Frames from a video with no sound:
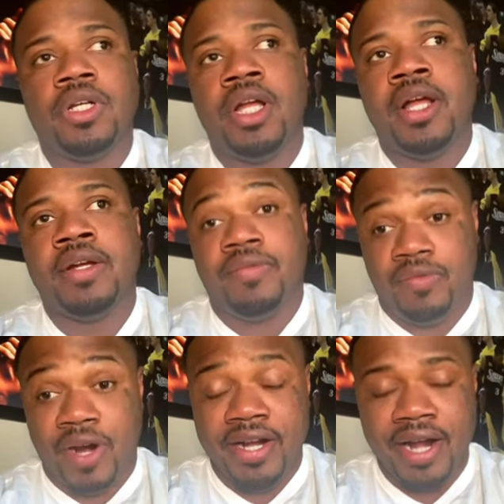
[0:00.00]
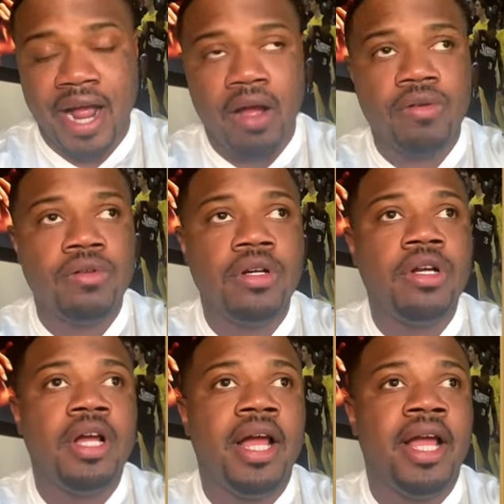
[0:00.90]
uh, right now,
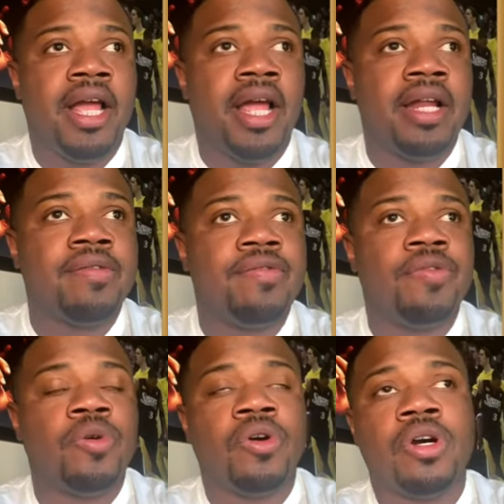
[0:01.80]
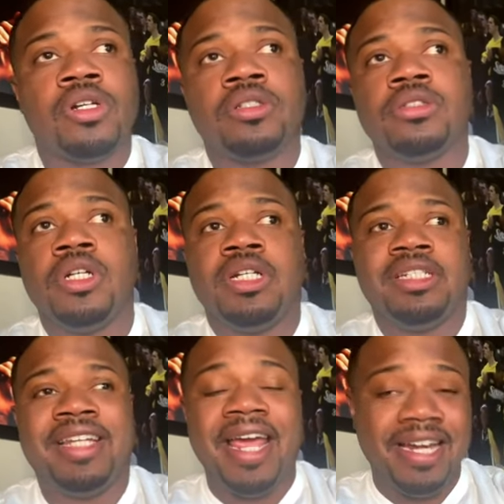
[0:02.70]
and for
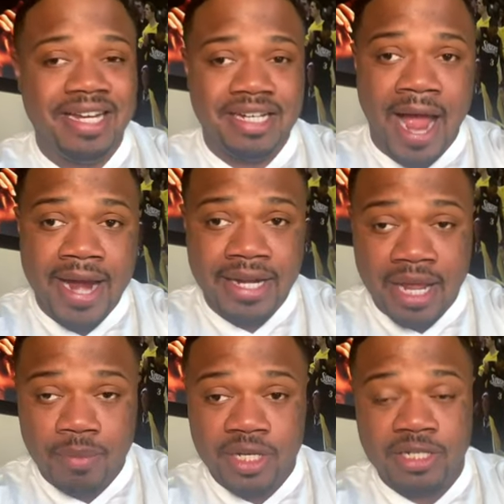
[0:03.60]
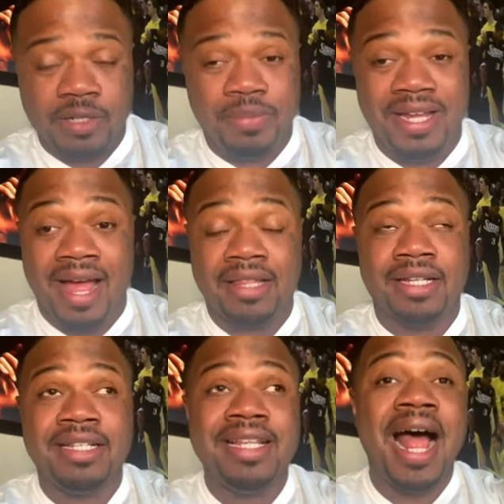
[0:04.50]
dating dynamics to be at the
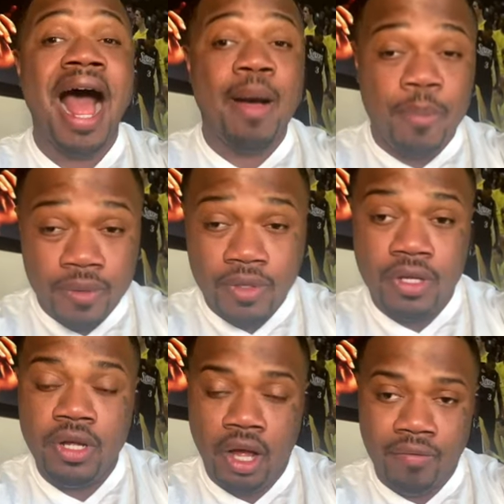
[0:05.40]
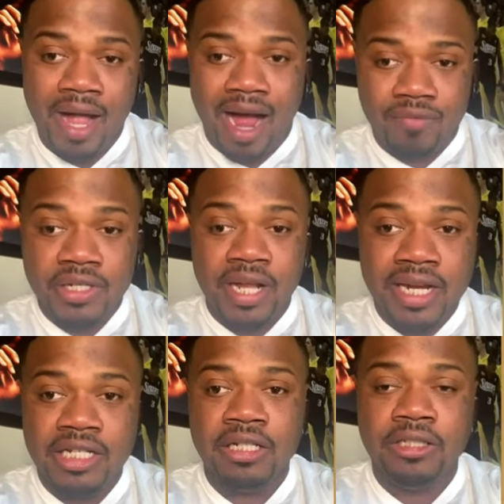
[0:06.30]
top of
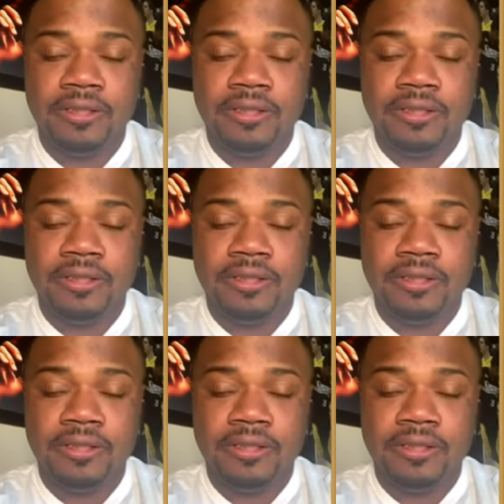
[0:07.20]
conversations,